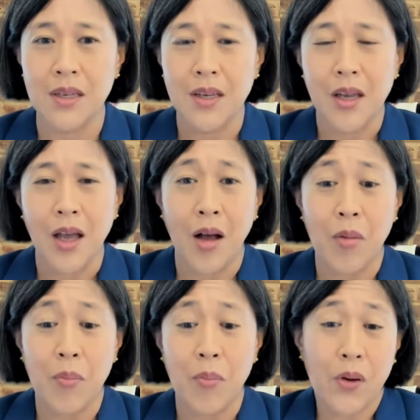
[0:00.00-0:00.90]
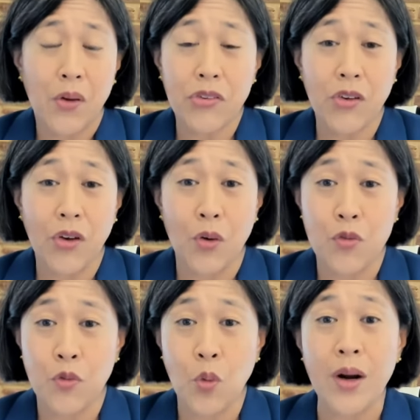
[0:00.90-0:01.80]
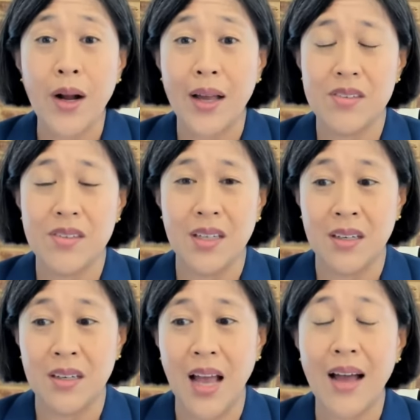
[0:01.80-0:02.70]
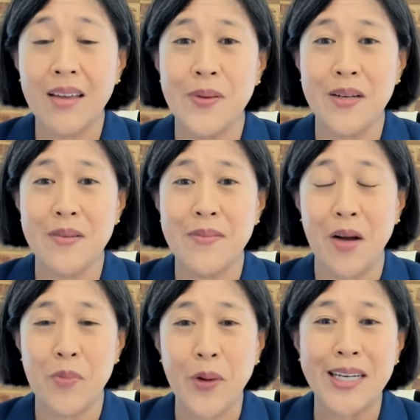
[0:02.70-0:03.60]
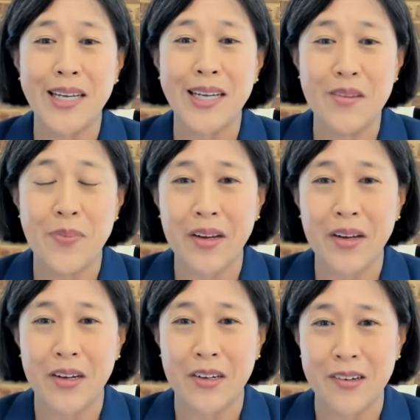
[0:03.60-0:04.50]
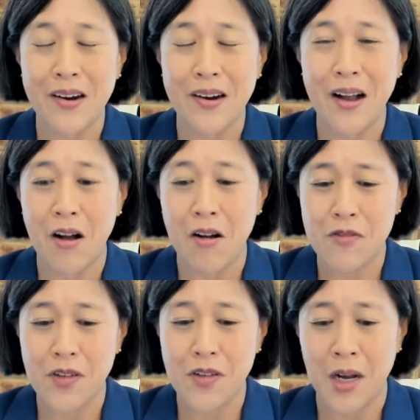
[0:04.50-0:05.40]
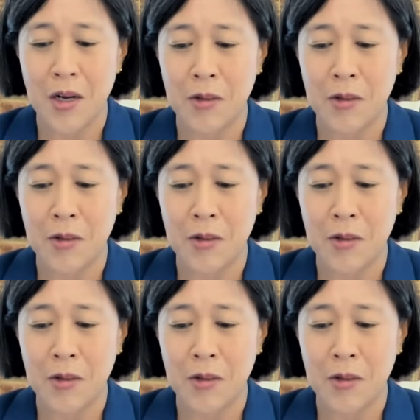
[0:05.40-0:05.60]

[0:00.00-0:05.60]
Uh, but also for us, it has been about breaking down the barrier of um,